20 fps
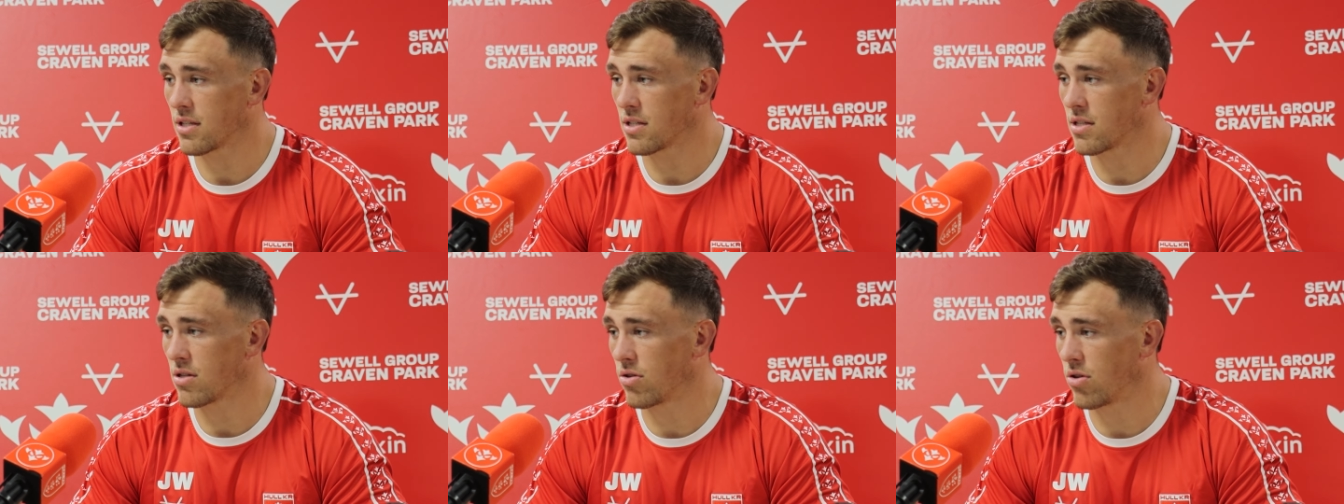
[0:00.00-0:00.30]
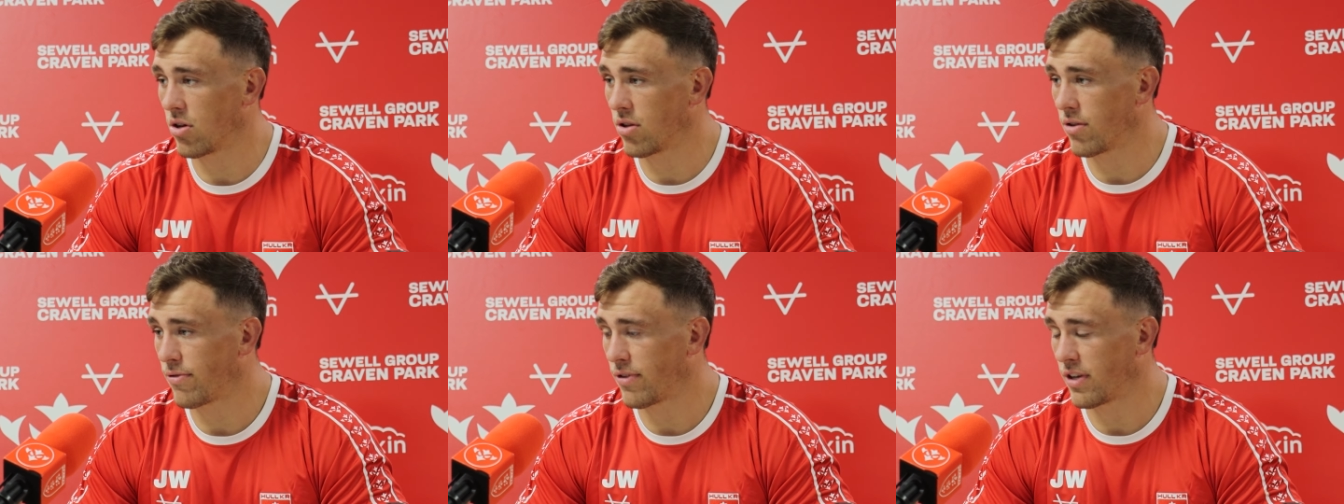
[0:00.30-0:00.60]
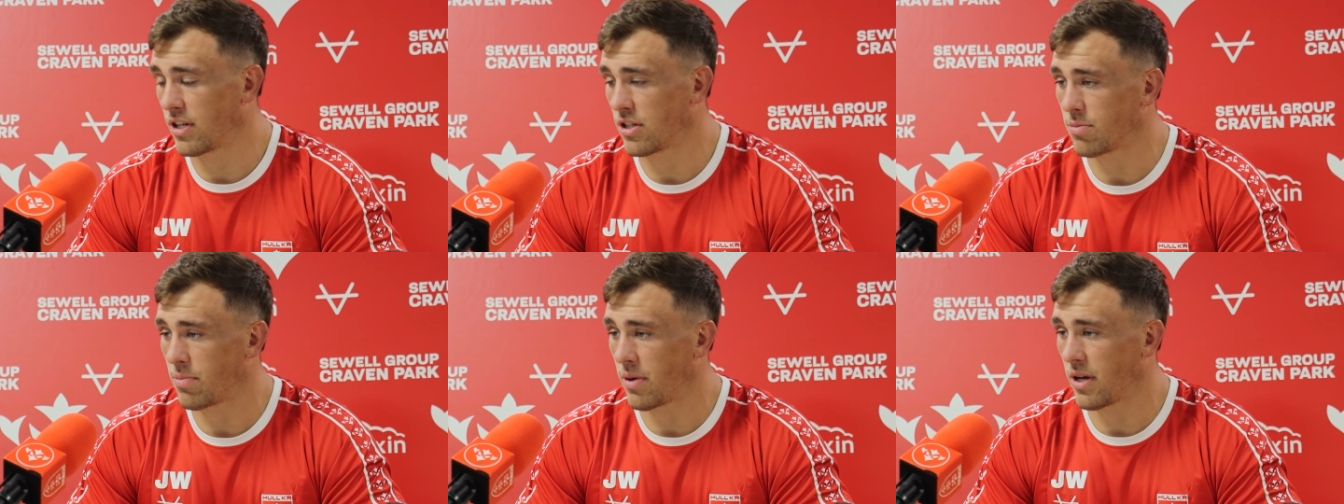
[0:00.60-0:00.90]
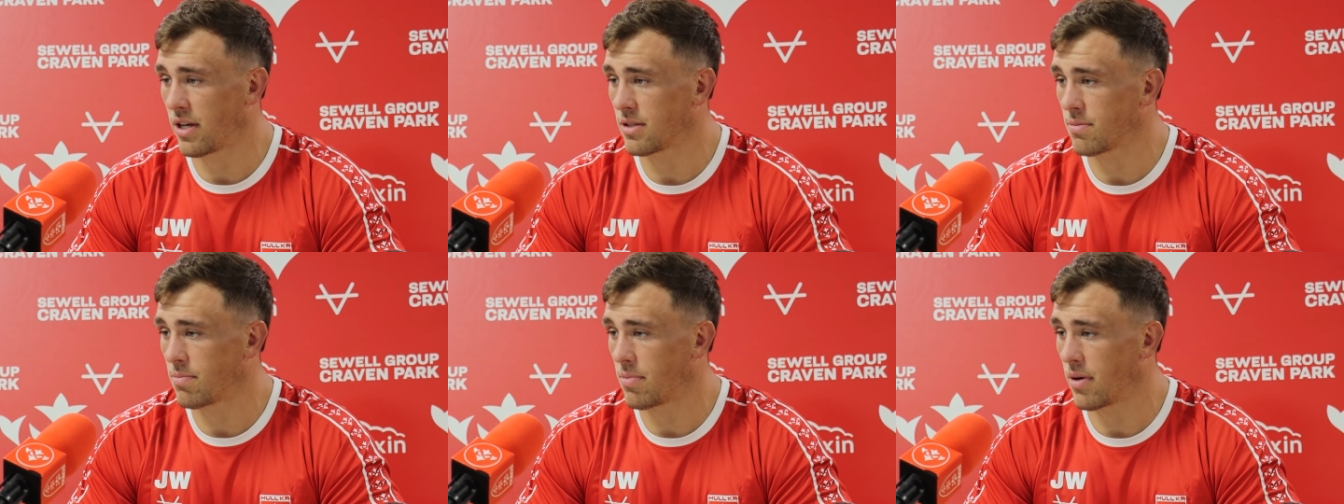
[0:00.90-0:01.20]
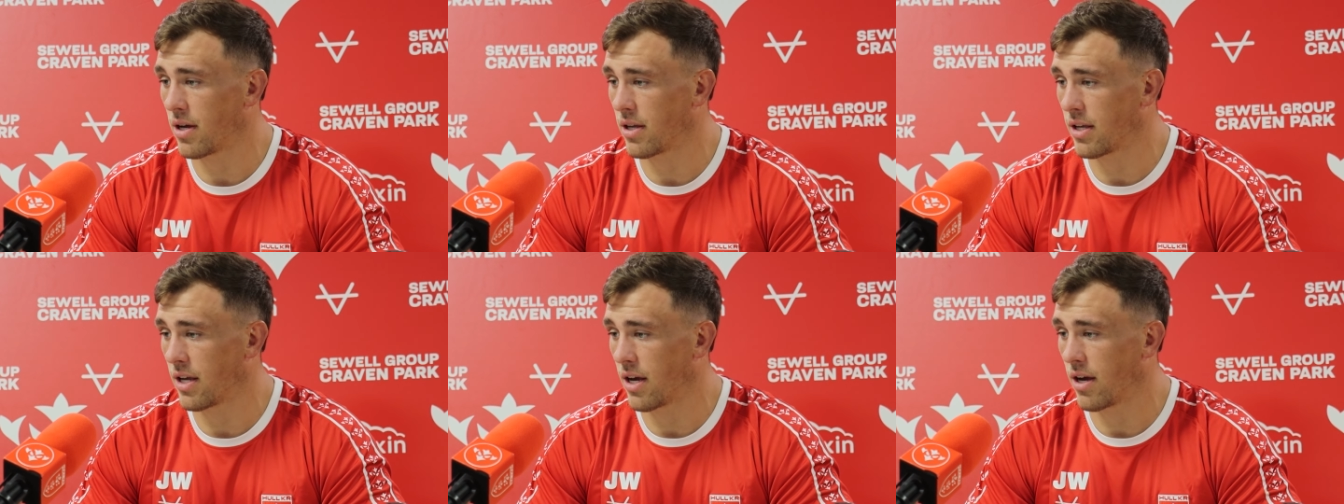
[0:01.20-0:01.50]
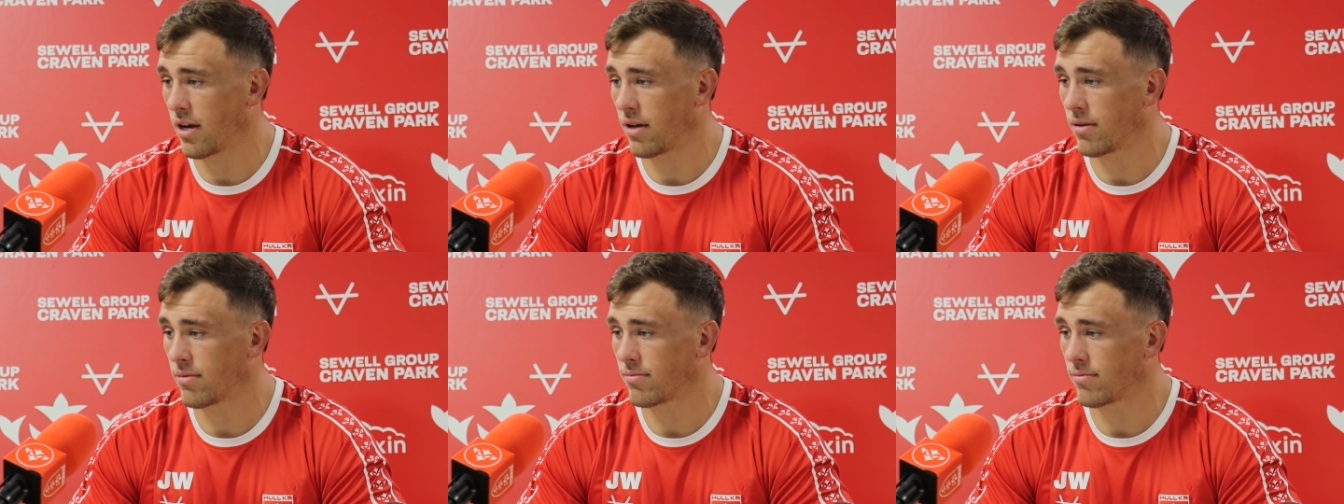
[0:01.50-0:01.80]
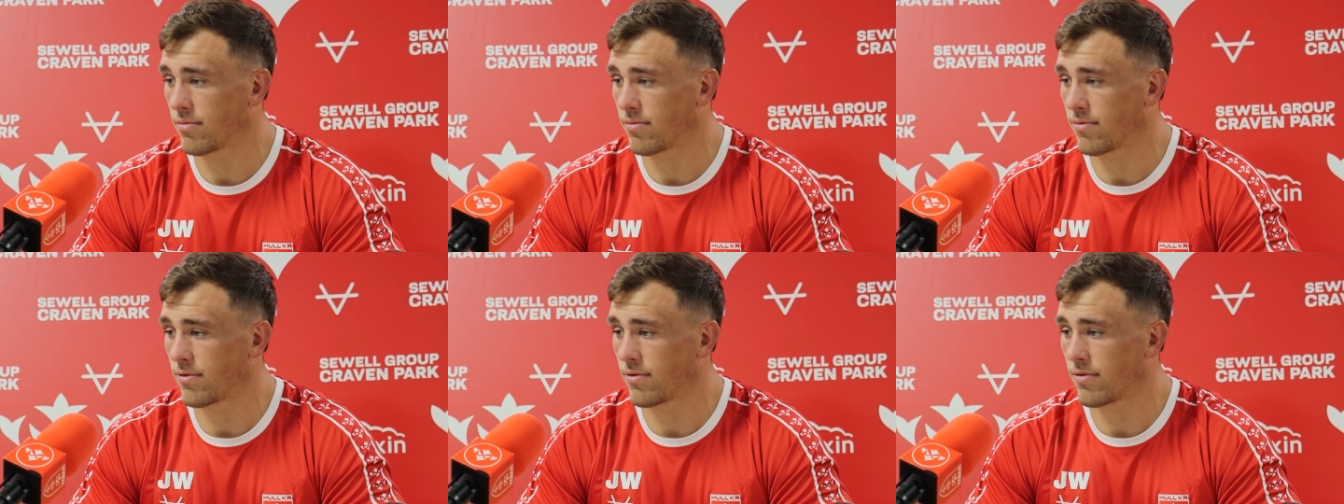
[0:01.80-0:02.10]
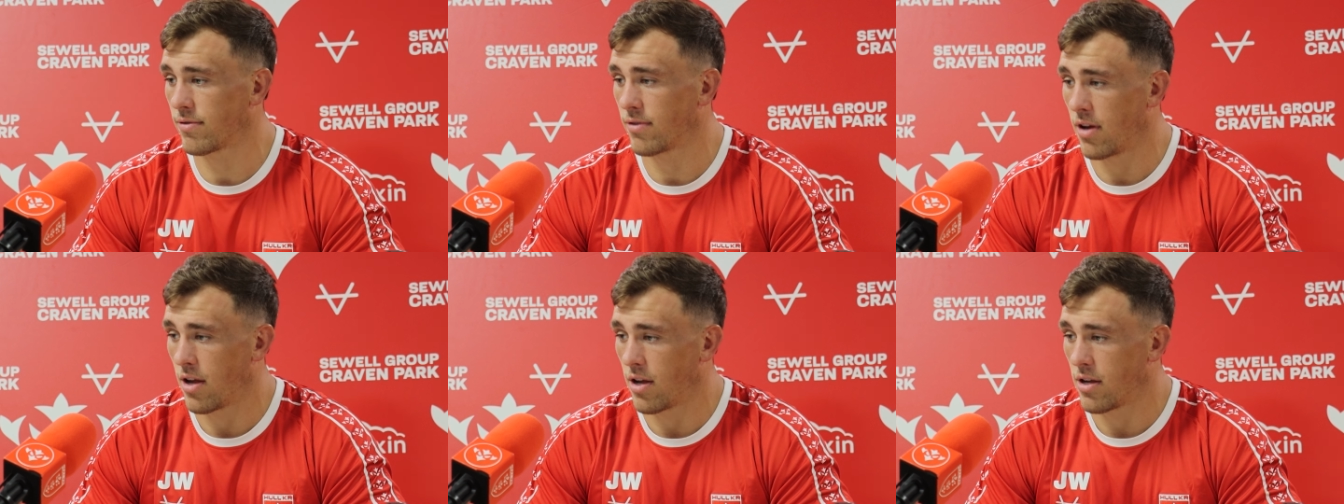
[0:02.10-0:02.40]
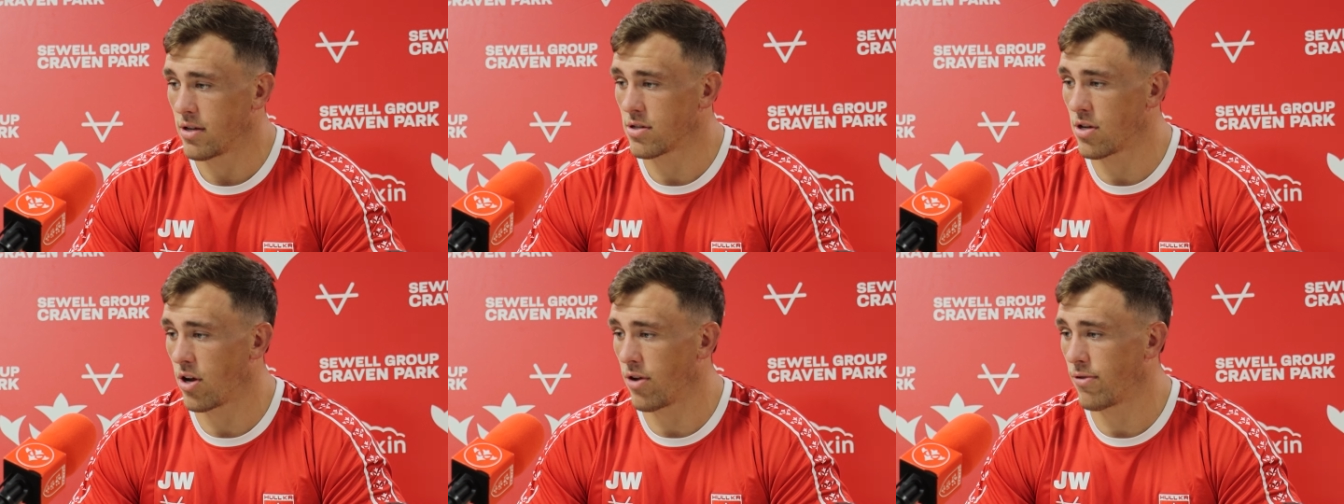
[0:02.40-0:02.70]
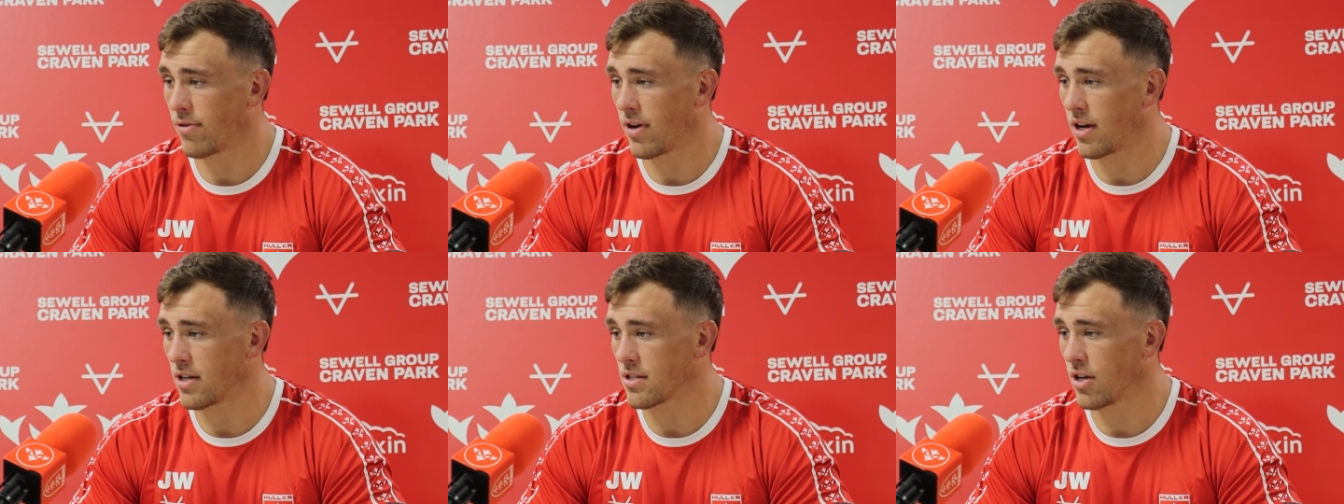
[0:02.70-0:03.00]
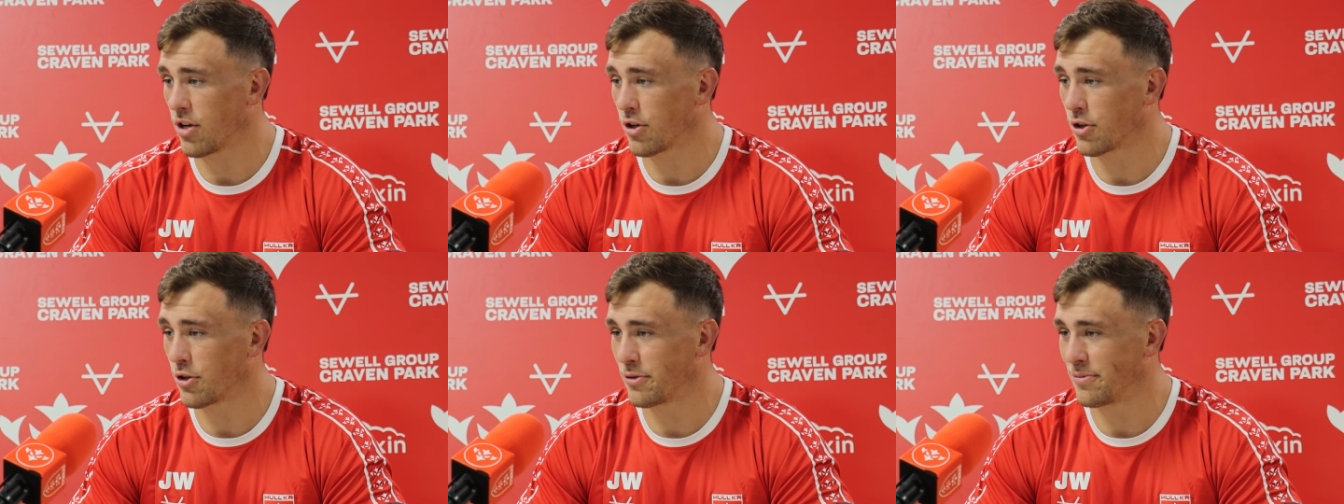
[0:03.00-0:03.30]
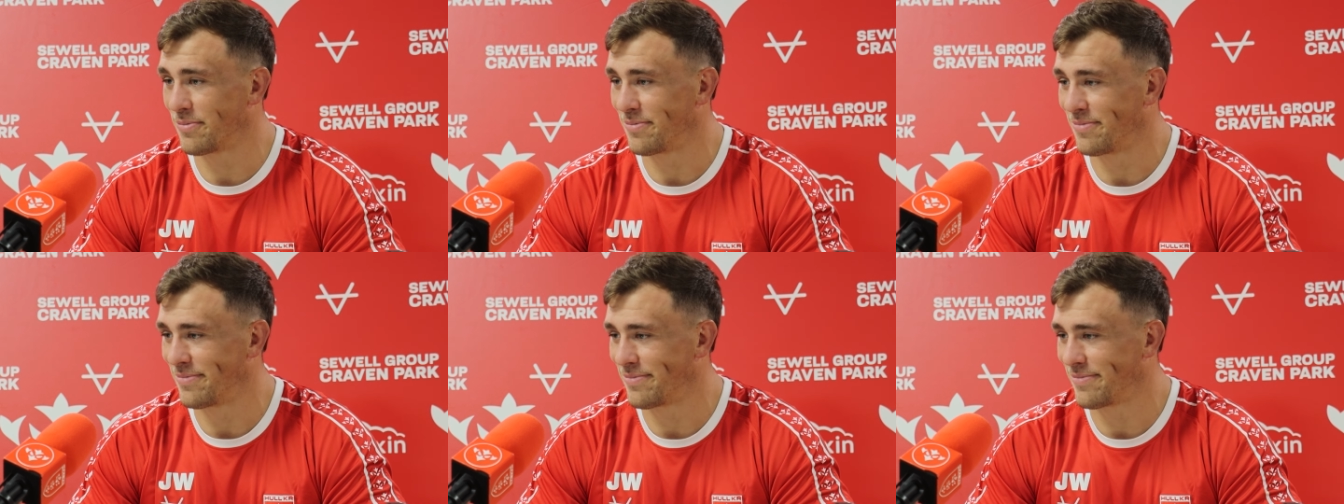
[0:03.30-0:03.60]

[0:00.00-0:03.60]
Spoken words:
Still not the finished piece, but yeah, so far so good.